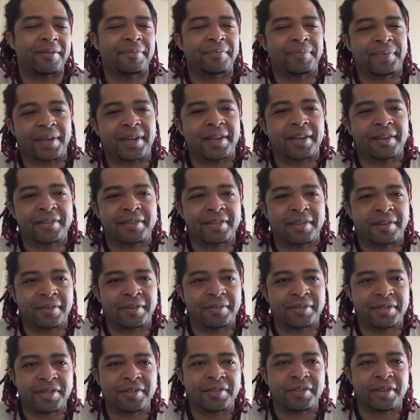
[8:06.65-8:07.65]

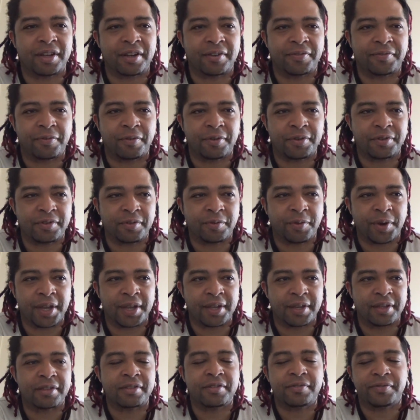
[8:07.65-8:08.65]
because she saw The Force
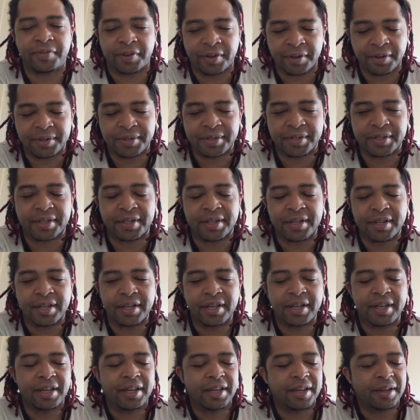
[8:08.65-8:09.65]
Awakens first,
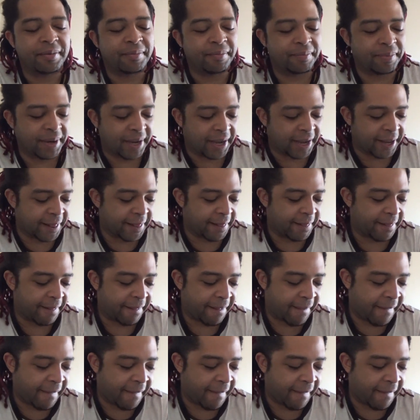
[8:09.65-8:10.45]
but